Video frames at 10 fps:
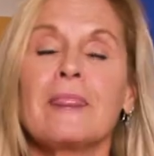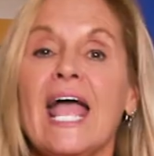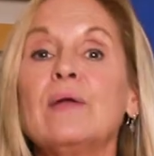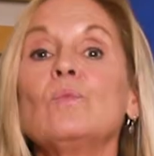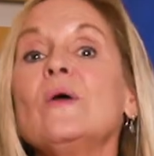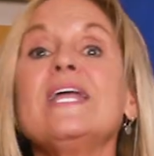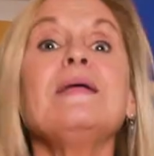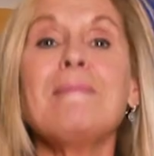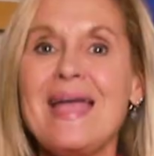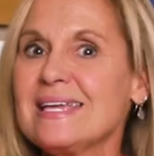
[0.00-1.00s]
And we
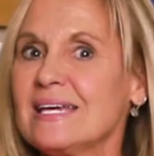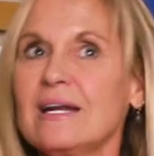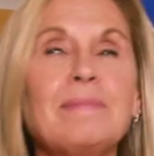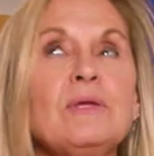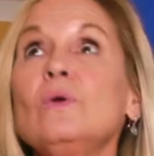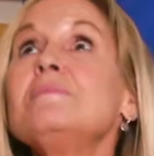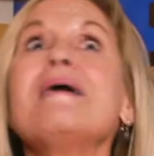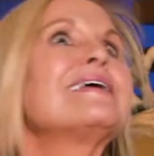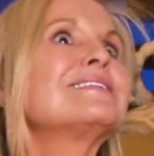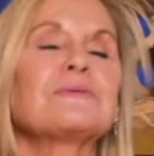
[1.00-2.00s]
make it, we
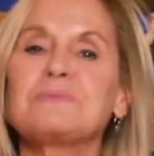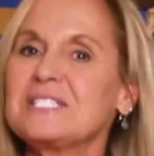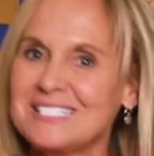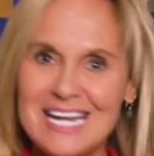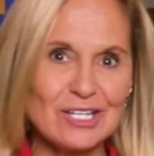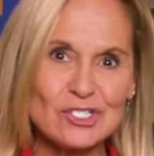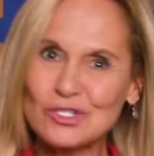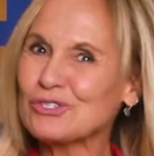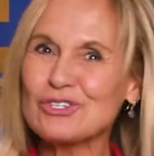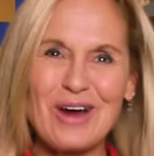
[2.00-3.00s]
make
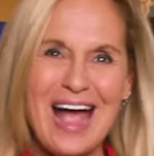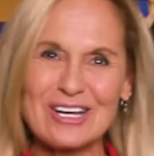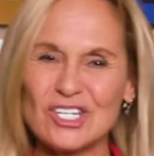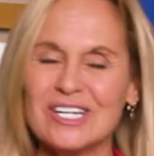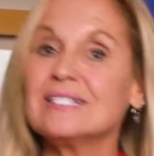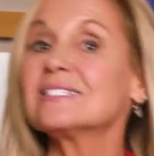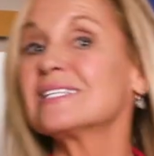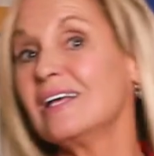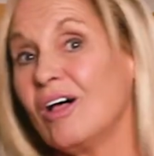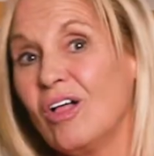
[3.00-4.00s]
substantial traction
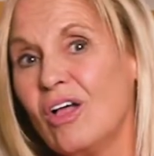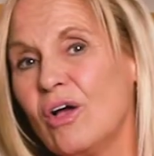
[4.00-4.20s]
until